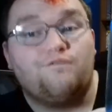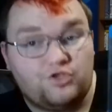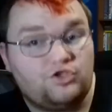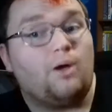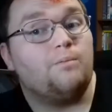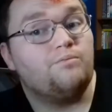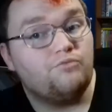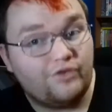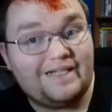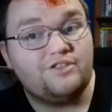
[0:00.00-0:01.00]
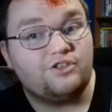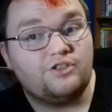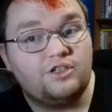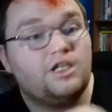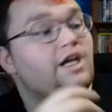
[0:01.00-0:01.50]
For some
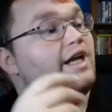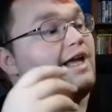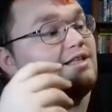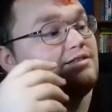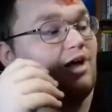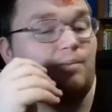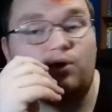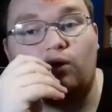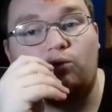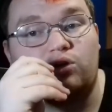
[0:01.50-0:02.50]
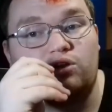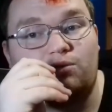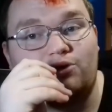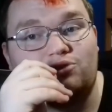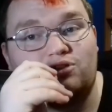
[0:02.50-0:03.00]
reason, it's now become one of the
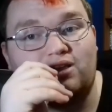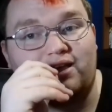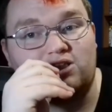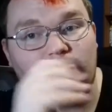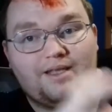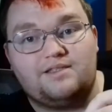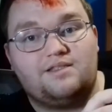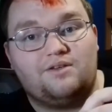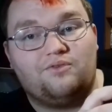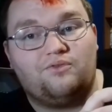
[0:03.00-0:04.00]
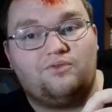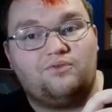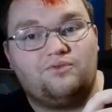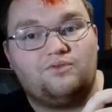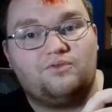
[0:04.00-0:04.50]
most
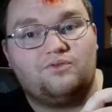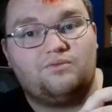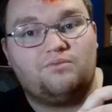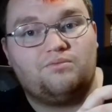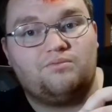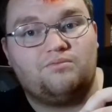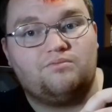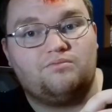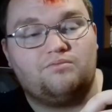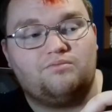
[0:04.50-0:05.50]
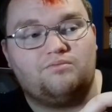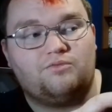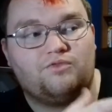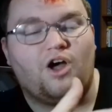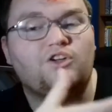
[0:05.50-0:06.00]
expensive,
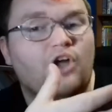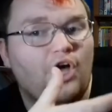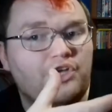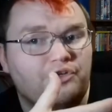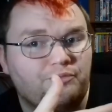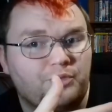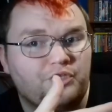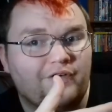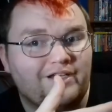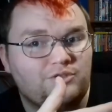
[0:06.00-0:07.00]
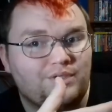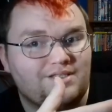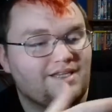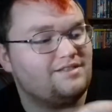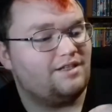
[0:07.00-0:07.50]
unheard of Blu-rays to
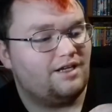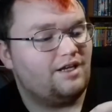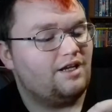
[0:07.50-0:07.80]
exist.